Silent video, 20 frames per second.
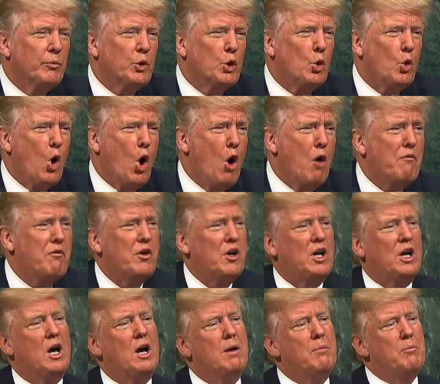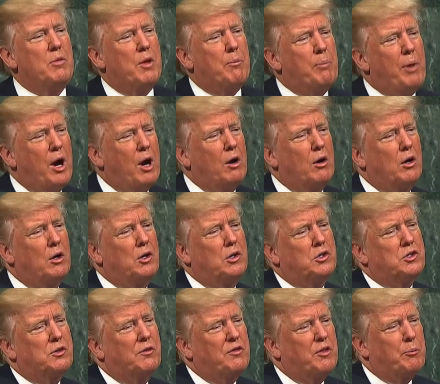To overcome the
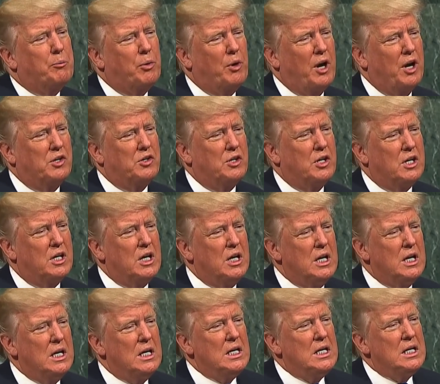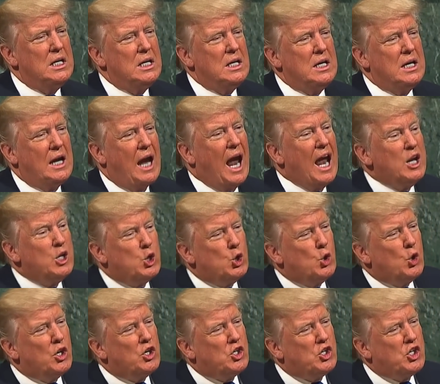perils of the present and
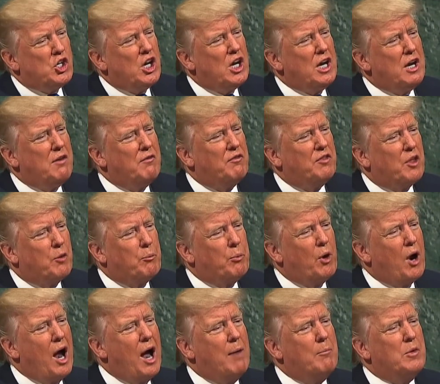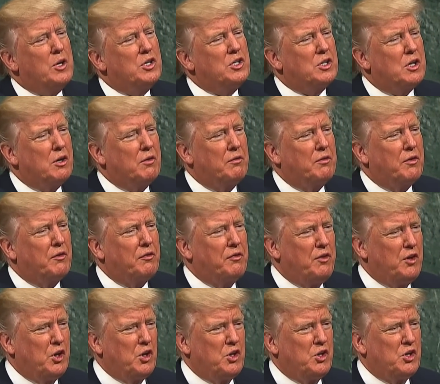to achieve the promise of the
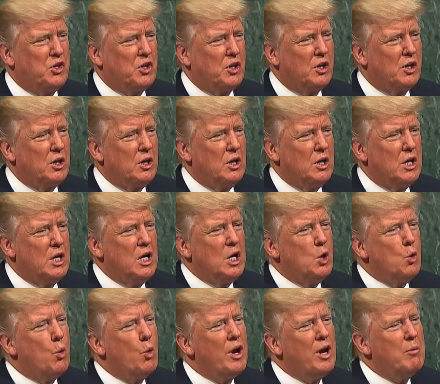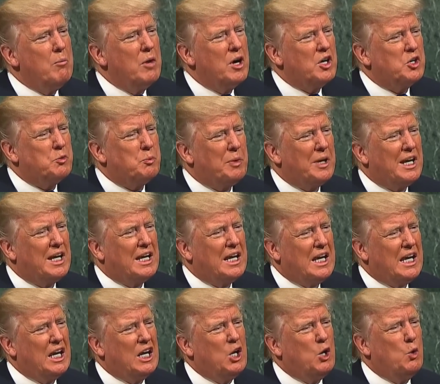future, we must
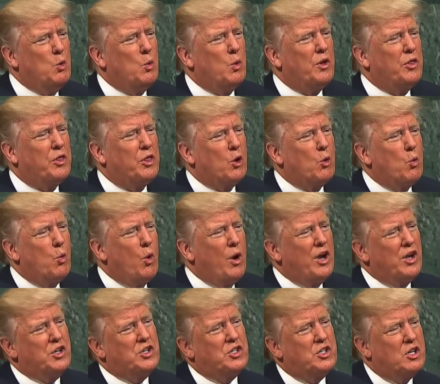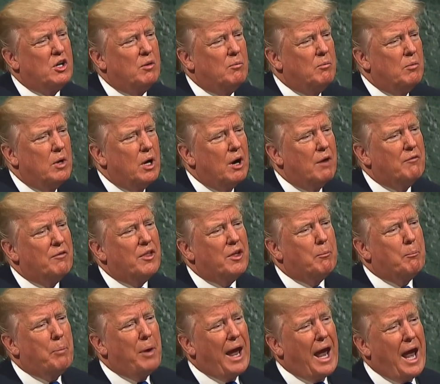begin with the wisdom of the
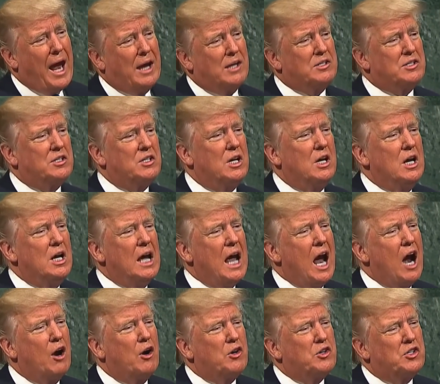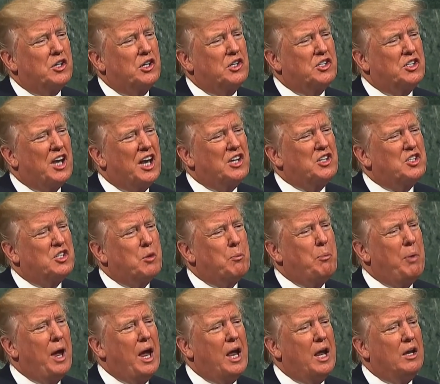past. Our success
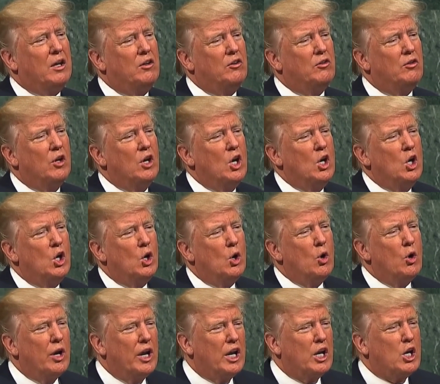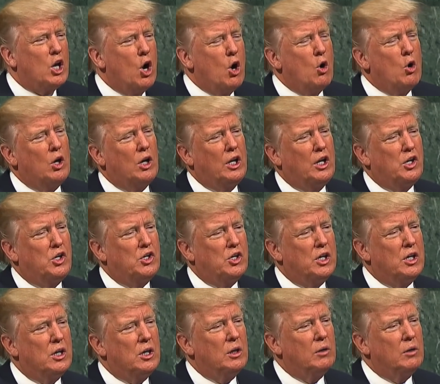depends on a coalition